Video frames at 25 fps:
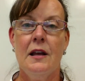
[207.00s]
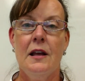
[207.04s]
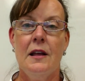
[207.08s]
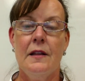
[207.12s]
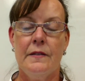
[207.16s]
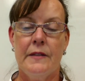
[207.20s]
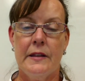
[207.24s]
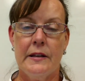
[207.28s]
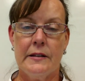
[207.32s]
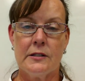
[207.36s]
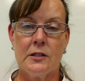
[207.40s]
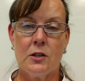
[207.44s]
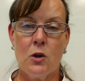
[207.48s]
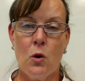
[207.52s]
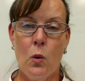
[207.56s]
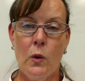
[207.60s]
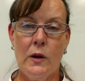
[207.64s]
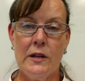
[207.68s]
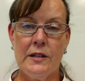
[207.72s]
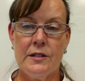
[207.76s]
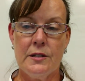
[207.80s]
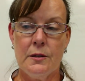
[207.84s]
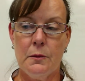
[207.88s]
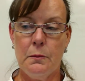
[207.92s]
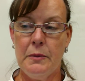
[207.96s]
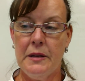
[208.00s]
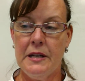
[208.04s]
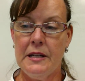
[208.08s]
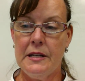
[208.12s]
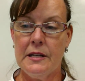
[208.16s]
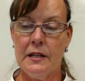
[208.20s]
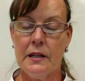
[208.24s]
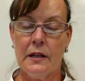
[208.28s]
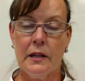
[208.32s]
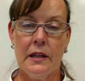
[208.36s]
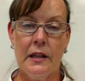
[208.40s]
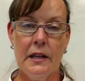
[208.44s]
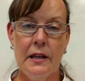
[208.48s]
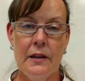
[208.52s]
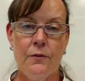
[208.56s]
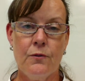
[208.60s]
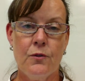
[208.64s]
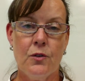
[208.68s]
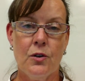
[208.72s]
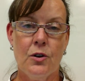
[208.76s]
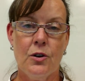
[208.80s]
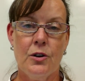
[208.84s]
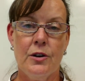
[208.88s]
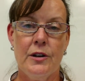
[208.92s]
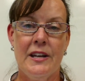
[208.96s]
that's going to be
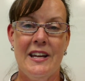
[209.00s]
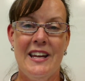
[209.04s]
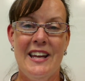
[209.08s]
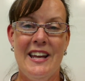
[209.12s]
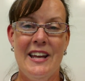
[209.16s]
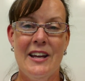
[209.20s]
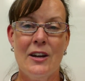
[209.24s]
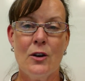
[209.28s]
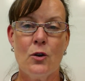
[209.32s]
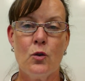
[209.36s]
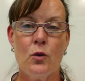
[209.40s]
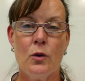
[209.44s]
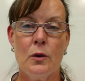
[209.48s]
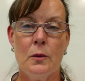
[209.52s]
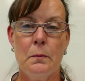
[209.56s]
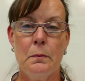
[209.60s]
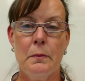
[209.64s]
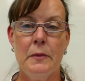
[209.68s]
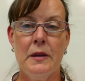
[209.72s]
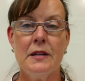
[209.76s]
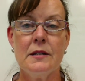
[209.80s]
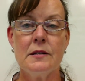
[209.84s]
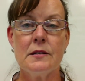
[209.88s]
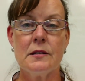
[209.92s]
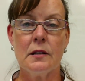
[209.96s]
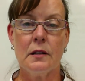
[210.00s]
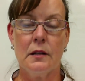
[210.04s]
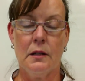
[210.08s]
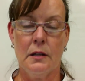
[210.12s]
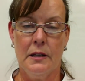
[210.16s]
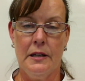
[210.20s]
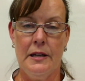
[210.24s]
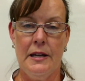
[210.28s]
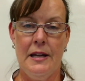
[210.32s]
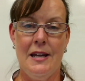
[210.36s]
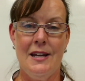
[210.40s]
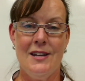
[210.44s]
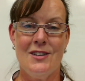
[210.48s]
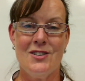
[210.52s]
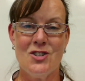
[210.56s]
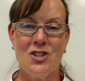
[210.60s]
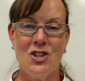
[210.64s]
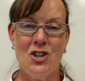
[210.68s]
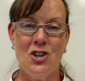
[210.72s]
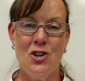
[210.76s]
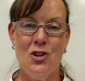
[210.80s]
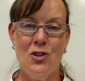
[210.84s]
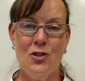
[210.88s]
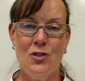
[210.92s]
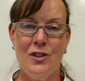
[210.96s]
delivered incrementally
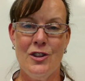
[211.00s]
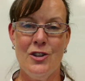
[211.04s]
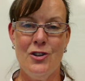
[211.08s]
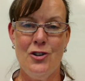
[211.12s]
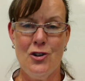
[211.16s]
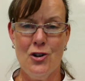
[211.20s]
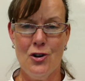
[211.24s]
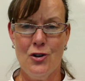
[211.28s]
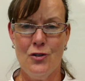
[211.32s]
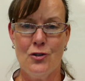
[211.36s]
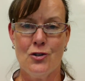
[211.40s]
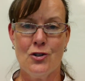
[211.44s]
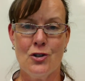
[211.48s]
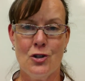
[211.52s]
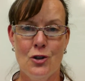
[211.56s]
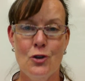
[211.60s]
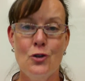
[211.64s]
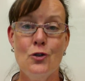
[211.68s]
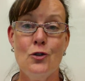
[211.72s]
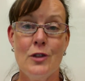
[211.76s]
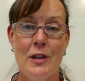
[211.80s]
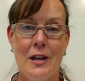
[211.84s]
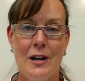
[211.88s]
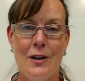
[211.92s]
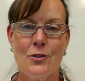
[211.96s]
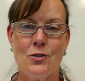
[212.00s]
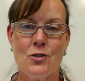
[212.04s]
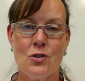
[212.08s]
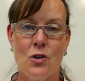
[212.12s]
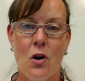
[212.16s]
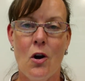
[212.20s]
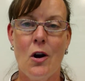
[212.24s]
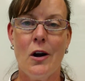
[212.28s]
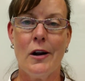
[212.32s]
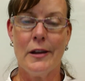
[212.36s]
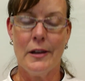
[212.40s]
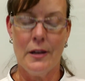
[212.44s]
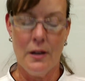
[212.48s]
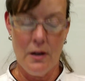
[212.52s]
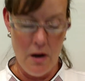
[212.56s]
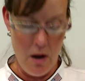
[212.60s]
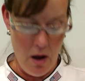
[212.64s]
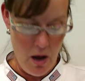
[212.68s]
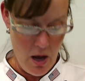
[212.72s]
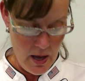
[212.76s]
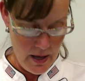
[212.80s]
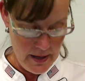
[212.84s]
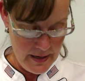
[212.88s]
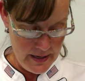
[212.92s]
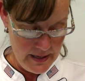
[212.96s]
to their target
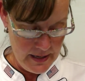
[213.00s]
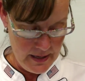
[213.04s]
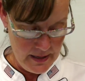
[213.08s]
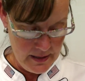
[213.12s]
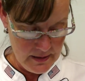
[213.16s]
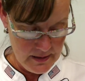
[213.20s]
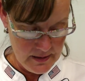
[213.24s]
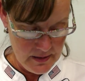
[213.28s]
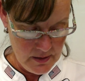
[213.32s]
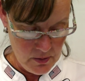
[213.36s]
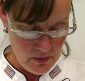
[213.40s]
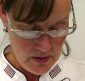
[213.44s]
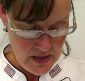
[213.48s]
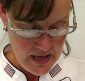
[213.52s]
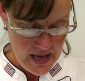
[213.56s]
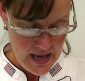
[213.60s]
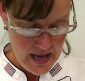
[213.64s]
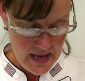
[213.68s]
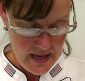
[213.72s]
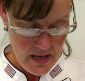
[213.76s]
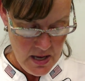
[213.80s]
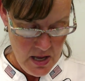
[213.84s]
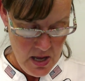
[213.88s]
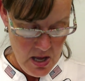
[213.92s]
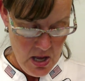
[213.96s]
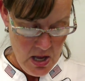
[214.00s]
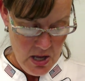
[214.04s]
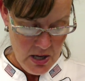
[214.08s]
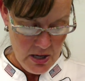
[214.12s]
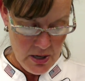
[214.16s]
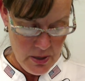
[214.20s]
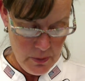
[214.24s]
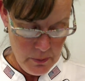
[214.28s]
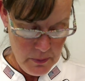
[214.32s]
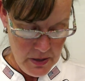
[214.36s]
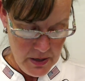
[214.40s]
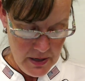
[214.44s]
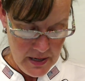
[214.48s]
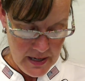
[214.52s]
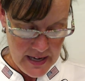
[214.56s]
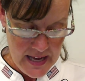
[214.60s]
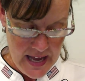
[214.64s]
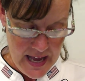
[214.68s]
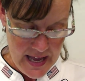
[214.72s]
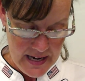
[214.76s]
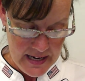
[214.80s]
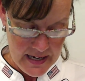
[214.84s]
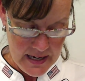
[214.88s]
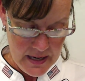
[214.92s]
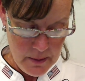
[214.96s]
audience, okay?
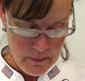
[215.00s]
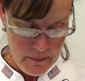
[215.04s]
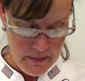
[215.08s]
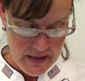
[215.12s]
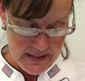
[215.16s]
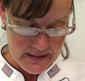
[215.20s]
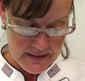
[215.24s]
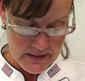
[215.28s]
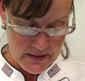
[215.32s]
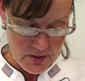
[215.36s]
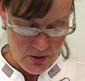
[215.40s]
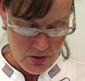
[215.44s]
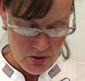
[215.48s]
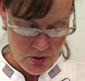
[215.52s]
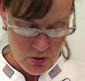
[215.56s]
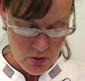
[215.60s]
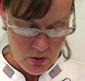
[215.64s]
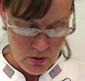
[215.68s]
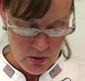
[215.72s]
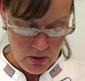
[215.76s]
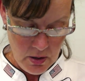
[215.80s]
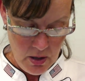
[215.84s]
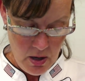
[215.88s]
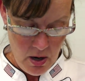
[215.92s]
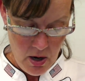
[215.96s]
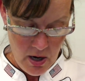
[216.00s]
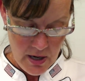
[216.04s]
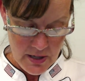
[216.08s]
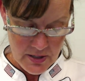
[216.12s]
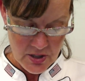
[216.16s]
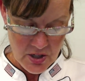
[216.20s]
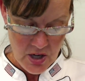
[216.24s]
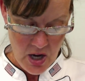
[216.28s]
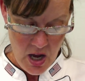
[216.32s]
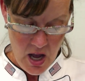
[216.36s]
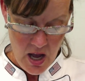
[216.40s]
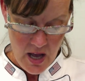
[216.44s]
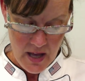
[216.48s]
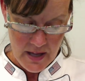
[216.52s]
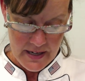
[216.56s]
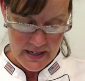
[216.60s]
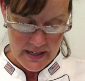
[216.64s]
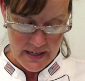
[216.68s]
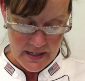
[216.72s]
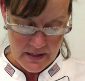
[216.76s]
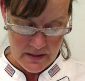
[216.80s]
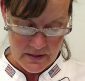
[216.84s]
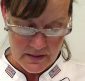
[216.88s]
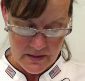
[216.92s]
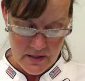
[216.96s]
Communicating a message to a large
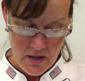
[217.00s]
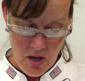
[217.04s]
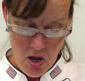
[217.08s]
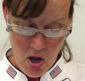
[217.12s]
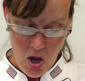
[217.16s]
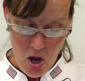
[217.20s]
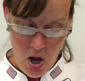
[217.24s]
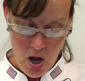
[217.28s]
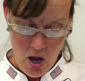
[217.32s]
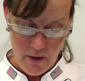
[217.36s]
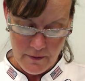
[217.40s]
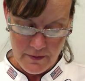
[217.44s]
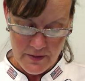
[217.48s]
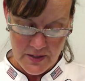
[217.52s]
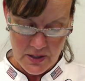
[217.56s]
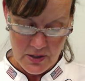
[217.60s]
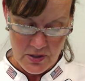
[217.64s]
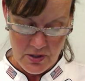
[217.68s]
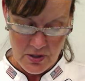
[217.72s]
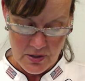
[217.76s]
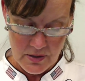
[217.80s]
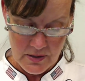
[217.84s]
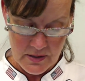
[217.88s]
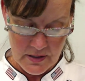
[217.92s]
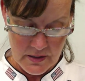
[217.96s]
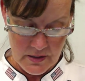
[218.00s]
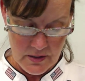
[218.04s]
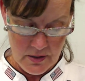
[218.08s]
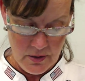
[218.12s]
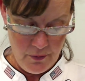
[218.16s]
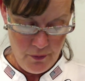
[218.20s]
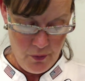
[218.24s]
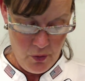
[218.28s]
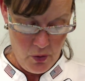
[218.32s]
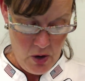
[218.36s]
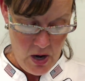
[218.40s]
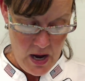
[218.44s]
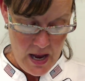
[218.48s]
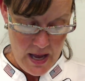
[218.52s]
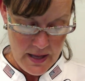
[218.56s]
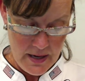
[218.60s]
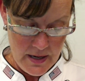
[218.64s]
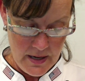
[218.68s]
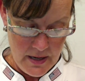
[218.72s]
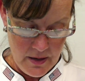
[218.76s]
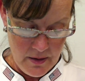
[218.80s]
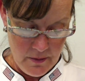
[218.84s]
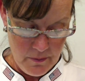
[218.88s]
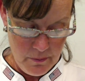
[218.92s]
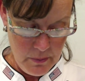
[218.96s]
audience often uses a
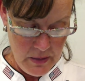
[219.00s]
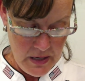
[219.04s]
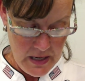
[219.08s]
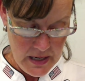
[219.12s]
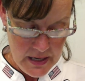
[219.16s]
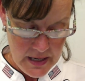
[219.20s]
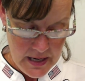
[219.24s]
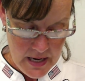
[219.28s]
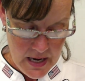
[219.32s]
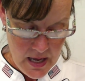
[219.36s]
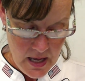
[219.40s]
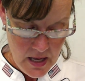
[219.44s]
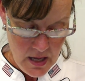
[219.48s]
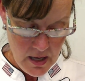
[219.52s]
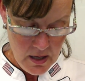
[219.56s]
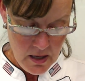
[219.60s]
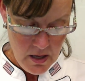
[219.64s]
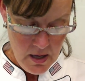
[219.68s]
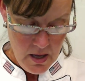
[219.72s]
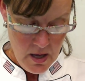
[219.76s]
variety of media,